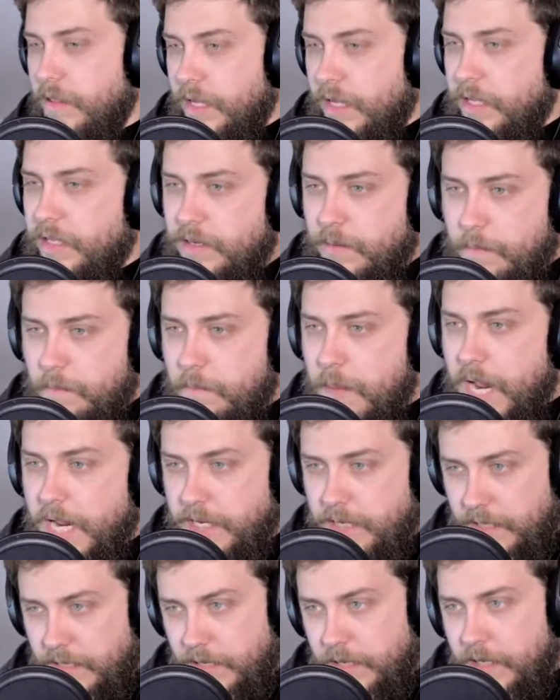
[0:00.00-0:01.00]
think is
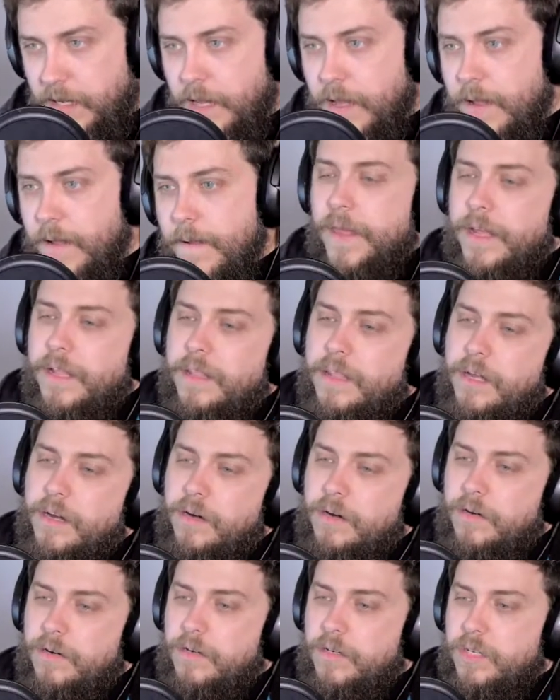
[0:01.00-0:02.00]
amazing.
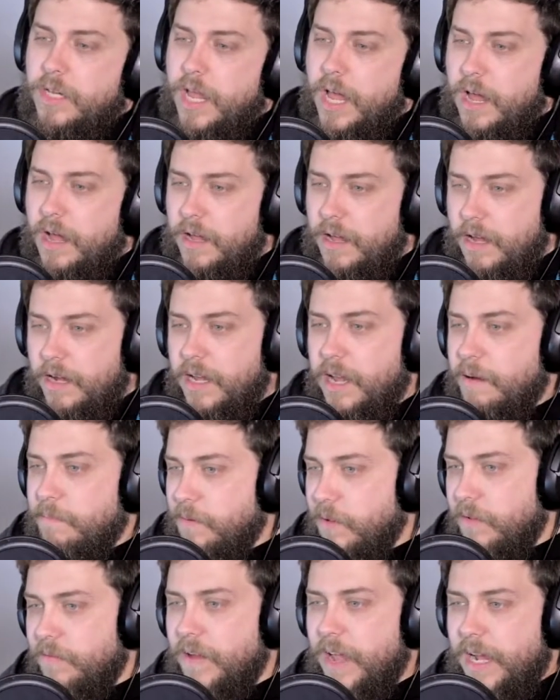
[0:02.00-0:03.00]
There's a
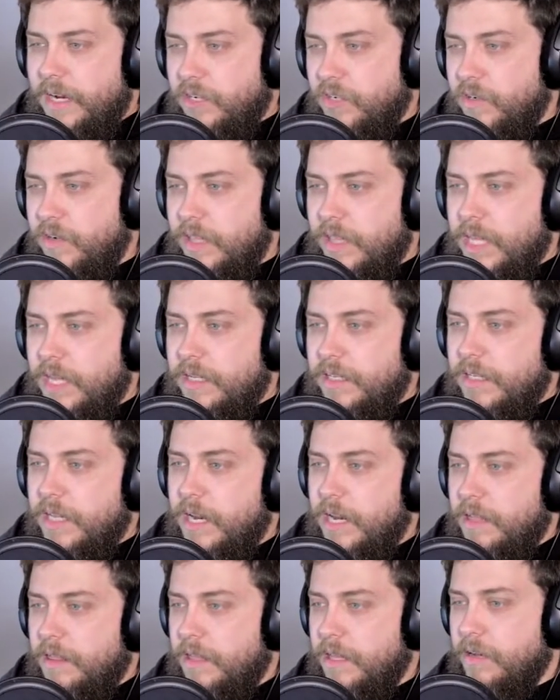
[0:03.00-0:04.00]
couple of extra things that
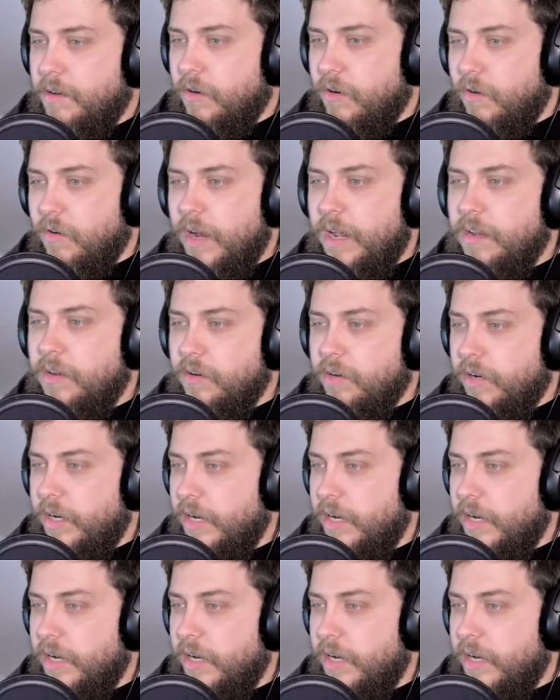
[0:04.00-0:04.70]
I think are great. You're